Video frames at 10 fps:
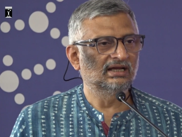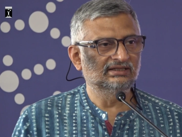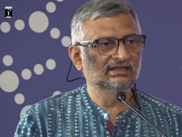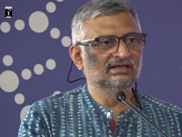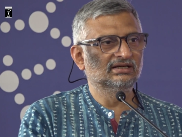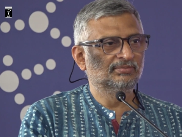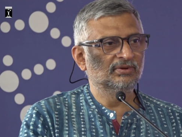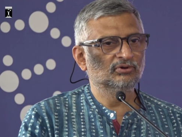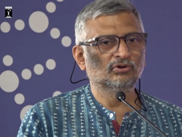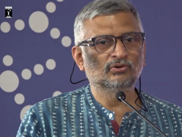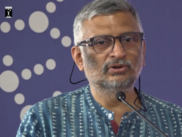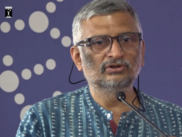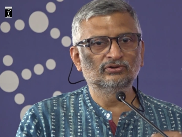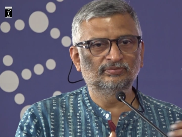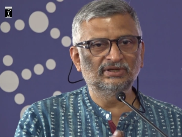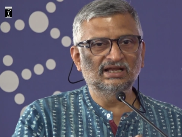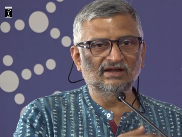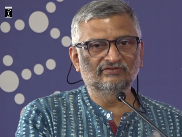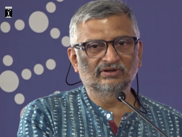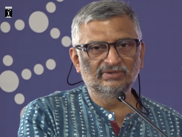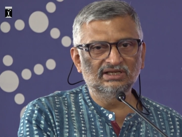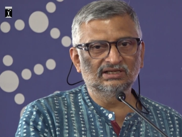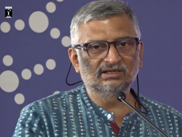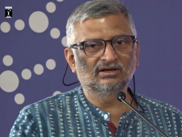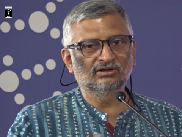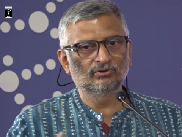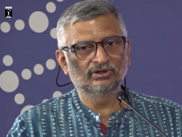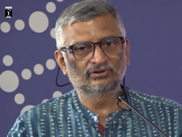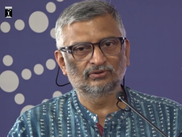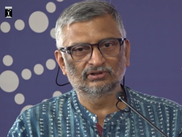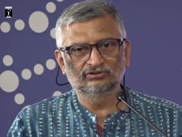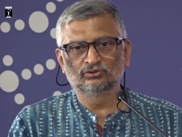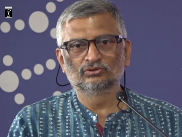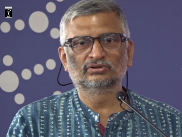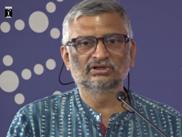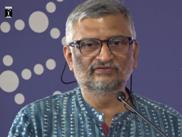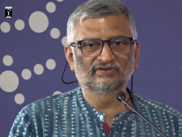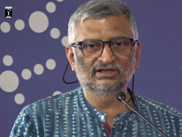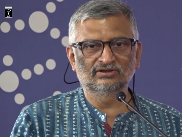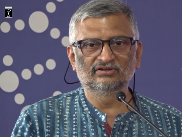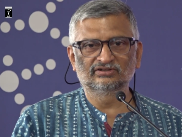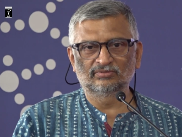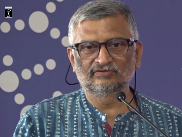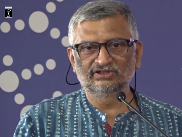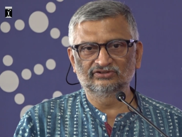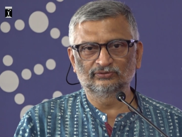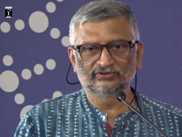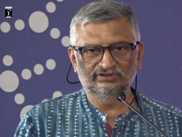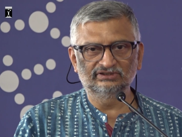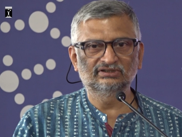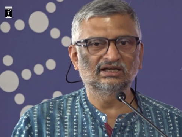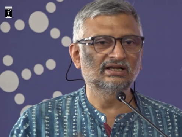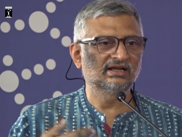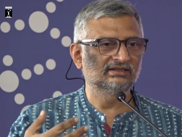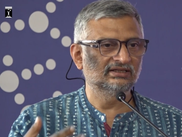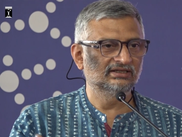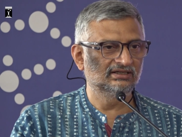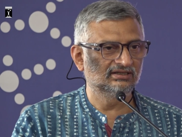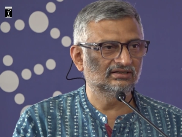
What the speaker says: I think people who are going to speak after me are going to also reflect on some of these questions, and I think